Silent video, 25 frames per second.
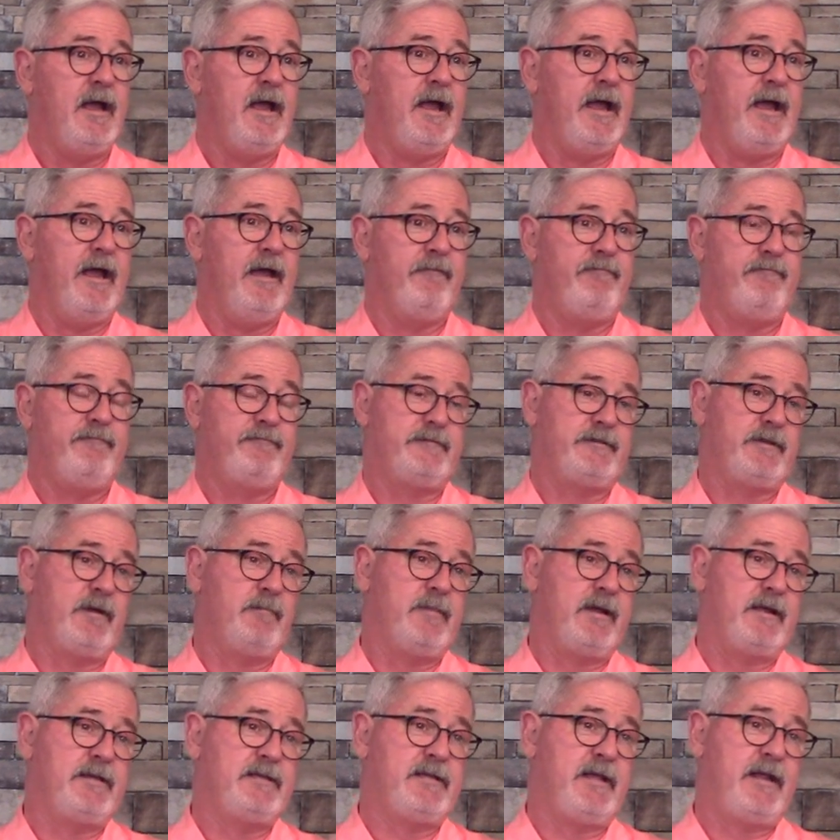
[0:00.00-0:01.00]
If
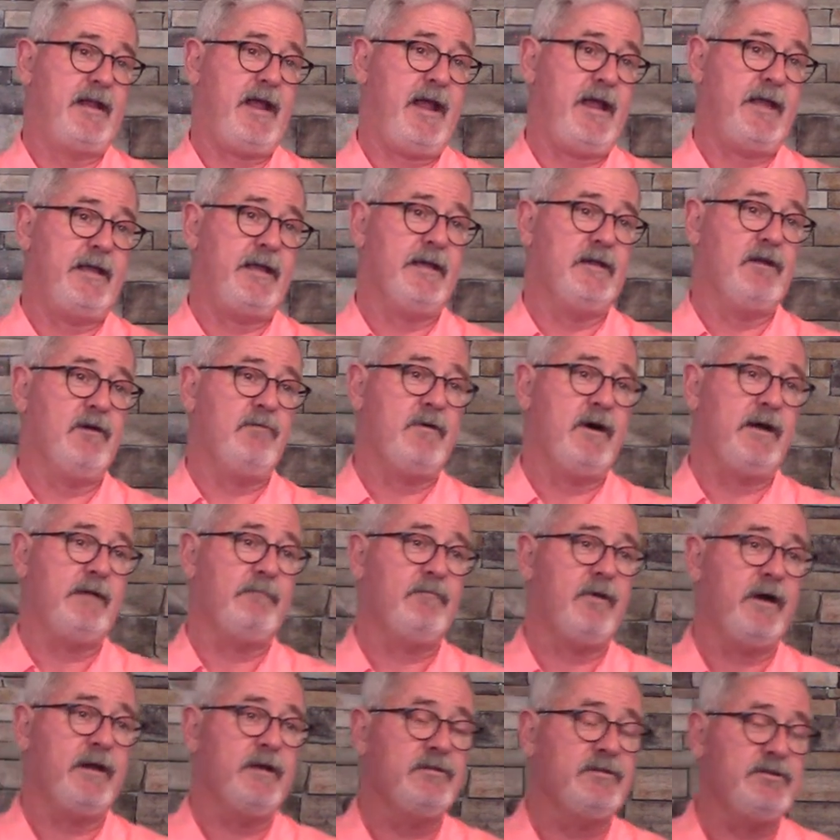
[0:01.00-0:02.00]
somebody said, hey, you know
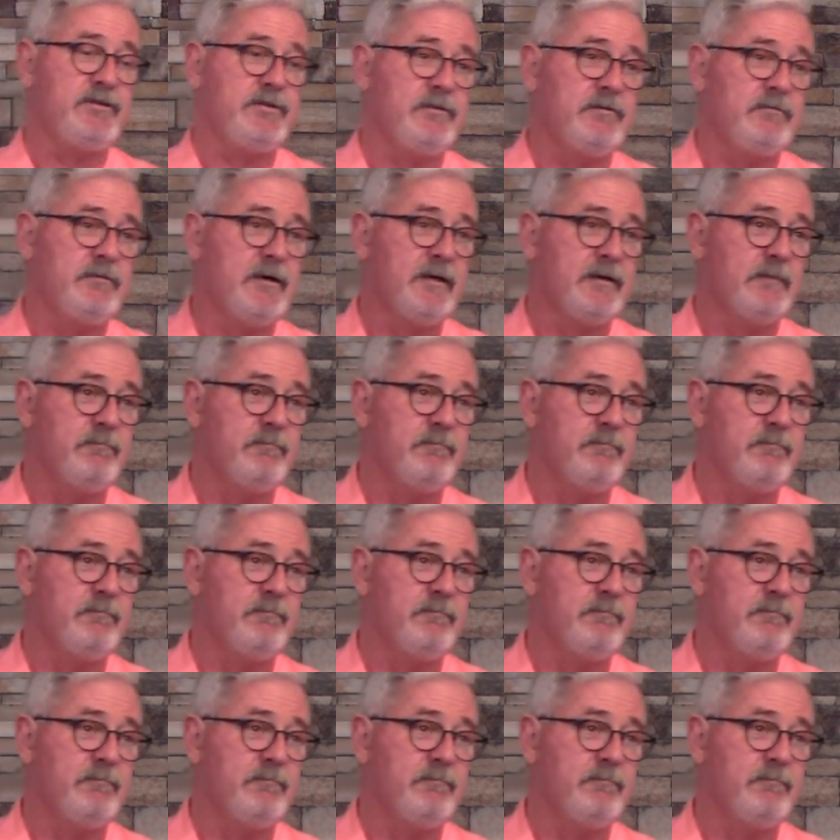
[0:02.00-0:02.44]
what, why don't you,